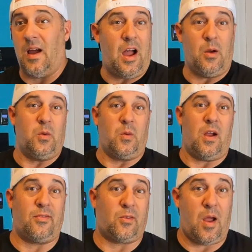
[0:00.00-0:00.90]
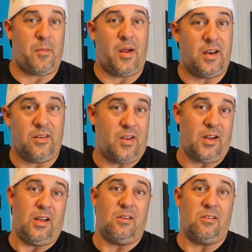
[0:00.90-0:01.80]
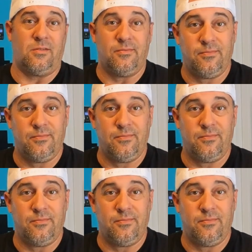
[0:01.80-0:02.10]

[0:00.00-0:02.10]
I wouldn't wear half the crap I did if I cared.